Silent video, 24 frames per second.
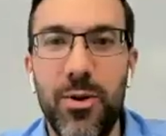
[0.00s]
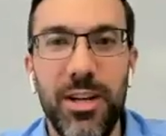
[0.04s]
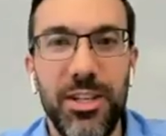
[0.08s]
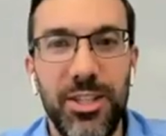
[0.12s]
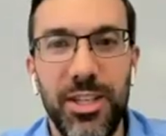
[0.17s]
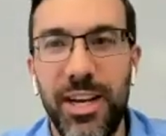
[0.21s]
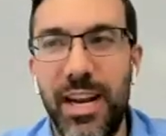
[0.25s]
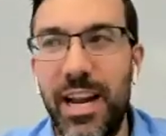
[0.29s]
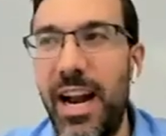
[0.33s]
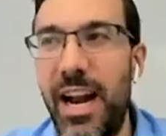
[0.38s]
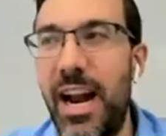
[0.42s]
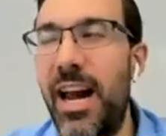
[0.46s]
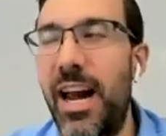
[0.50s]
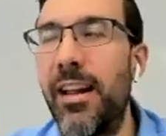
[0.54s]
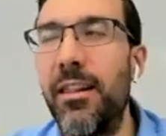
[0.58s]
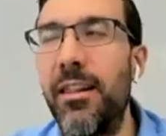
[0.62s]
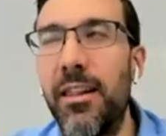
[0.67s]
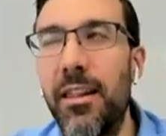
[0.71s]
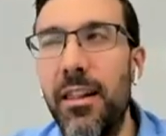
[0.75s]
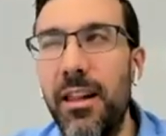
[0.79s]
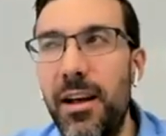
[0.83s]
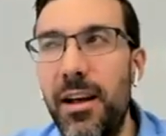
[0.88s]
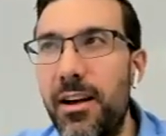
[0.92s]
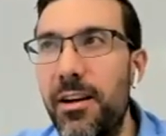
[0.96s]
question. And I
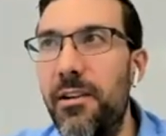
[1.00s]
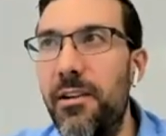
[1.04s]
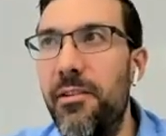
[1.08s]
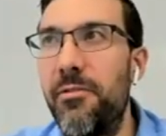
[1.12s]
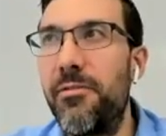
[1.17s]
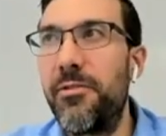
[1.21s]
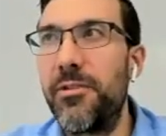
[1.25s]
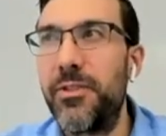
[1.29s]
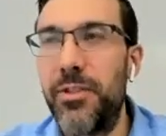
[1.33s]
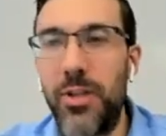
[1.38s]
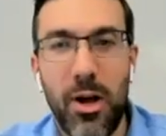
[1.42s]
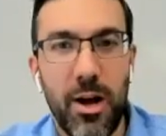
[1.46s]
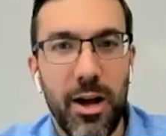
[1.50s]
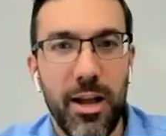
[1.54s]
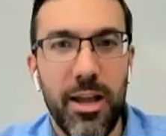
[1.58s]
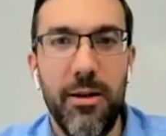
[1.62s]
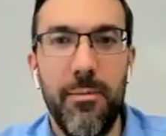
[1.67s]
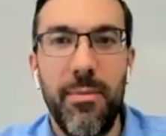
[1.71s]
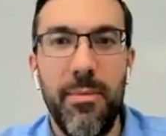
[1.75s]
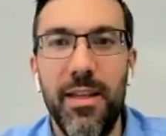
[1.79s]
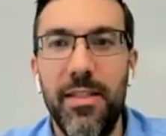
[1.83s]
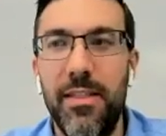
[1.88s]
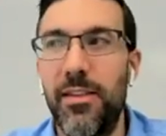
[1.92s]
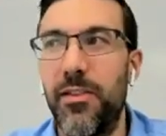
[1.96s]
love
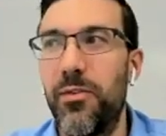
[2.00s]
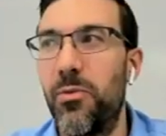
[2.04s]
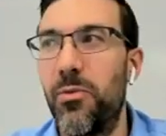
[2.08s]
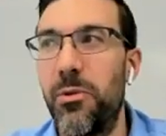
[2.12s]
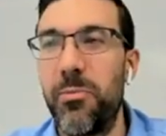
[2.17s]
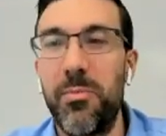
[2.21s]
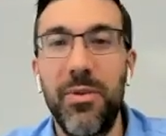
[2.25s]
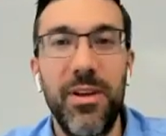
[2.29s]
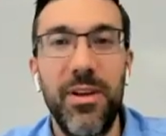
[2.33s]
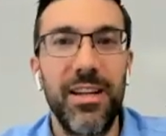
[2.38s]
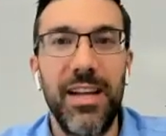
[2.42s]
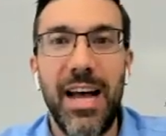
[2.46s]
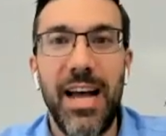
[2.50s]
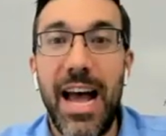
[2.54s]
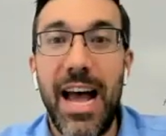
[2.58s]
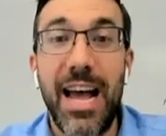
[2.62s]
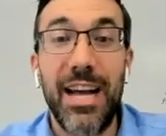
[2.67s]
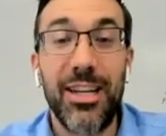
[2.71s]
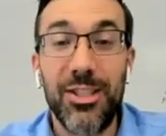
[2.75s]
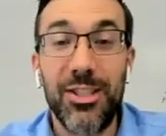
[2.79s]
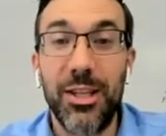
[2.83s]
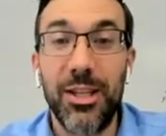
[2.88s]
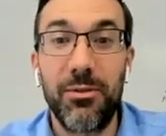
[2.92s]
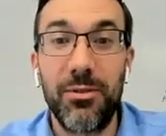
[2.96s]
talking about this one, because I
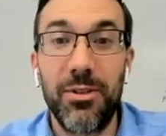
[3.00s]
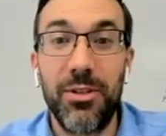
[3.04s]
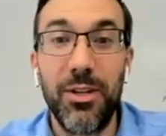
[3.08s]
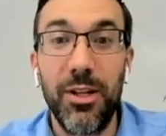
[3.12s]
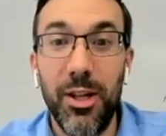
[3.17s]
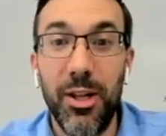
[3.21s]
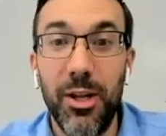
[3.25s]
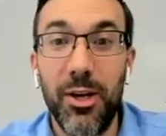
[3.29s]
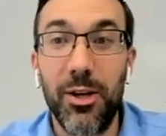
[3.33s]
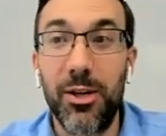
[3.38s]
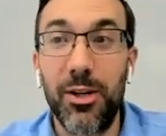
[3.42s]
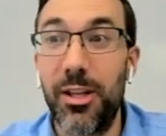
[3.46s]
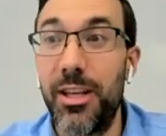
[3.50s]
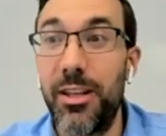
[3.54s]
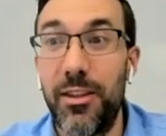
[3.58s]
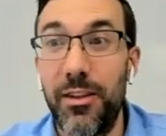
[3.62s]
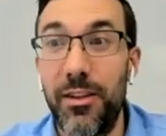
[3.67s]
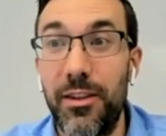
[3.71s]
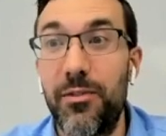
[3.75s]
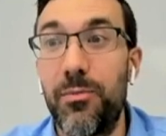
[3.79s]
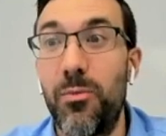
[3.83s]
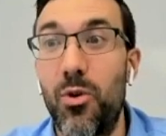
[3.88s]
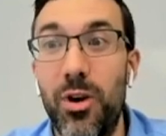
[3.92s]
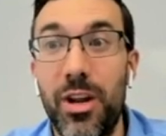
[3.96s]
actually literally
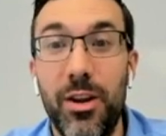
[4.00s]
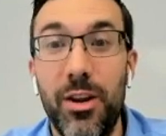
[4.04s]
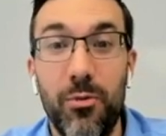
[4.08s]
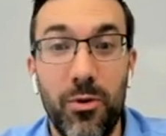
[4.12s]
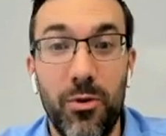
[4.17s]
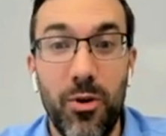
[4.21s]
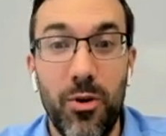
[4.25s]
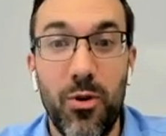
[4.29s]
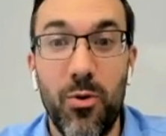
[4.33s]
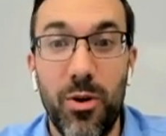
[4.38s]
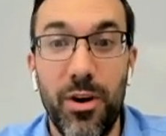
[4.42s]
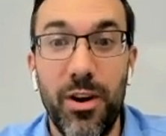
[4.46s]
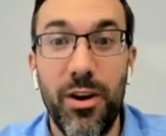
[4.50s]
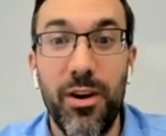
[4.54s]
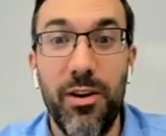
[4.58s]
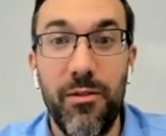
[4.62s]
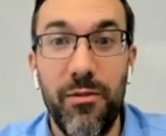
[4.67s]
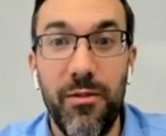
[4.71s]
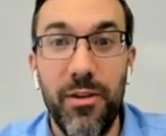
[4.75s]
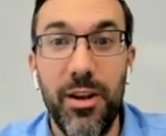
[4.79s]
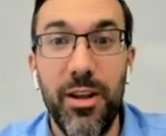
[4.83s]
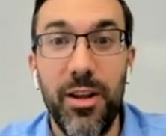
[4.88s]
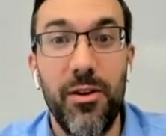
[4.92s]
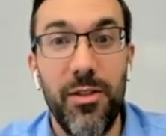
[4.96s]
this morning recorded
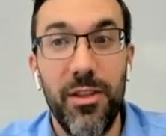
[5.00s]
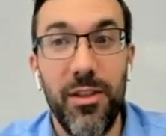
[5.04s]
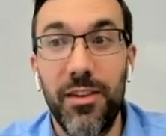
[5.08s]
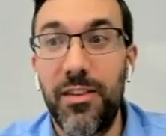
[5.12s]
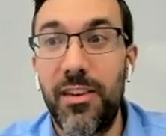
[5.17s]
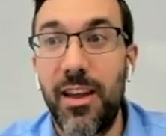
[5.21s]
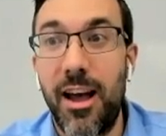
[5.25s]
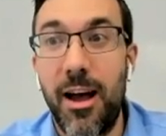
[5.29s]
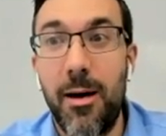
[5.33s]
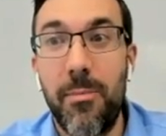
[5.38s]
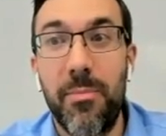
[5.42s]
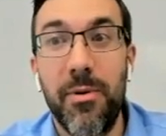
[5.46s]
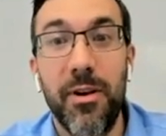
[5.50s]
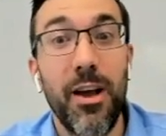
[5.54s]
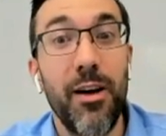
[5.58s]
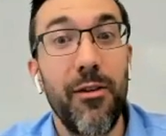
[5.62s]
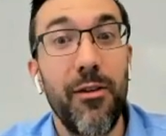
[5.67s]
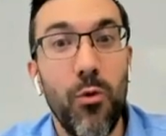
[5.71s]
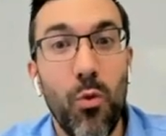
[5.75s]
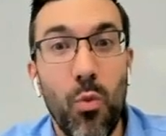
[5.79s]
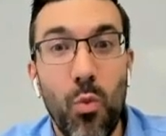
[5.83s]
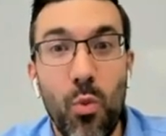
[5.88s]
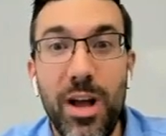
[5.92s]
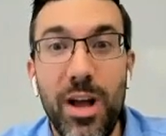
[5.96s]
a video on this topic
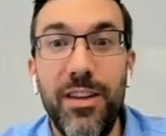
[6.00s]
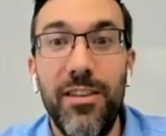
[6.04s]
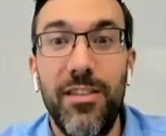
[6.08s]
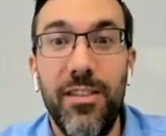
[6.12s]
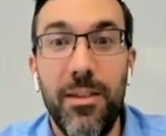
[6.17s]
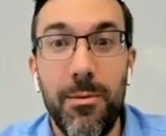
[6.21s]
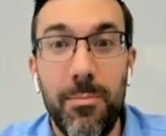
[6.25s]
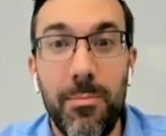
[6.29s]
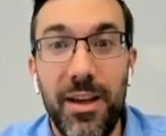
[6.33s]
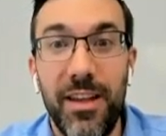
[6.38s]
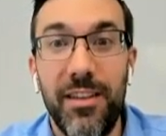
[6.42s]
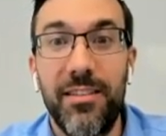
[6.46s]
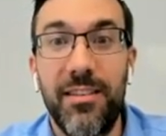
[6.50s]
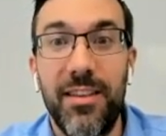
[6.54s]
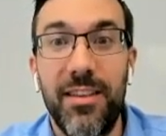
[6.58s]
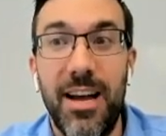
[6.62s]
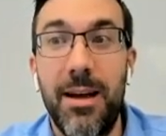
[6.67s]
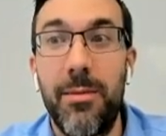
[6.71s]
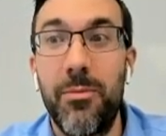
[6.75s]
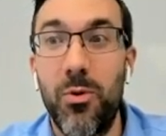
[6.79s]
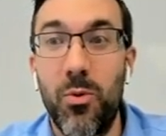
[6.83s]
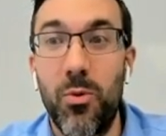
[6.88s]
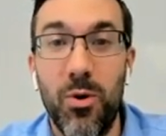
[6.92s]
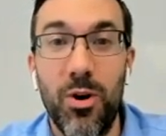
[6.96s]
of when's the best
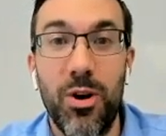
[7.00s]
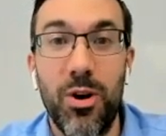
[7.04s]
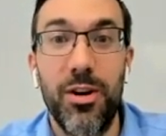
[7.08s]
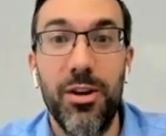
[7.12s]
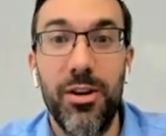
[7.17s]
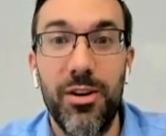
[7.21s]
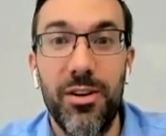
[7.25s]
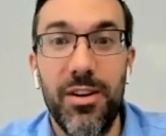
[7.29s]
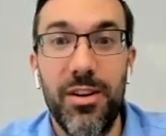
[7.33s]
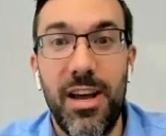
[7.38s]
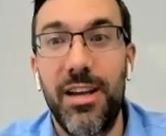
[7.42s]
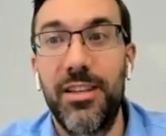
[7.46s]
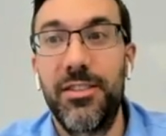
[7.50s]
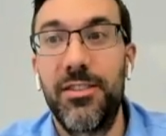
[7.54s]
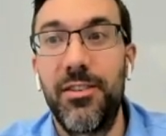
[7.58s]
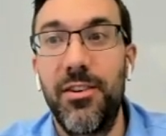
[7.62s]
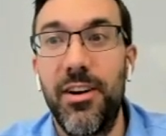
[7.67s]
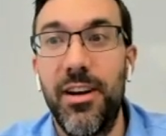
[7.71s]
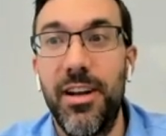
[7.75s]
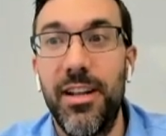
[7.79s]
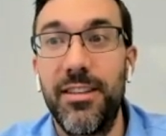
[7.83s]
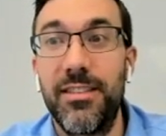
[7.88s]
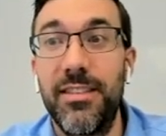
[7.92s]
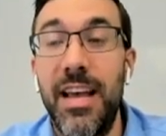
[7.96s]
time to work on your tax
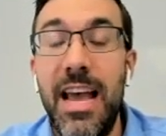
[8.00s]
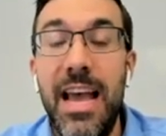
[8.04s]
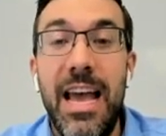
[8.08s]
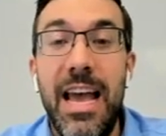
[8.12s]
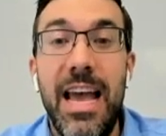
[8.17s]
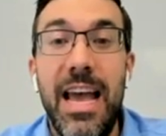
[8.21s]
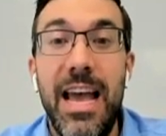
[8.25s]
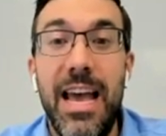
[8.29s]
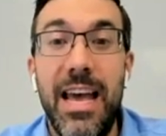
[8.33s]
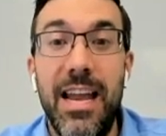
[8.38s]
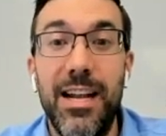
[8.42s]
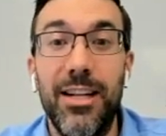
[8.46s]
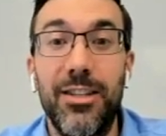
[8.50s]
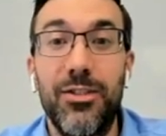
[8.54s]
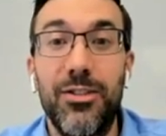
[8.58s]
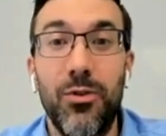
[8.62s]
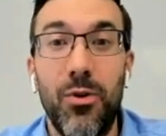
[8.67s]
credits. And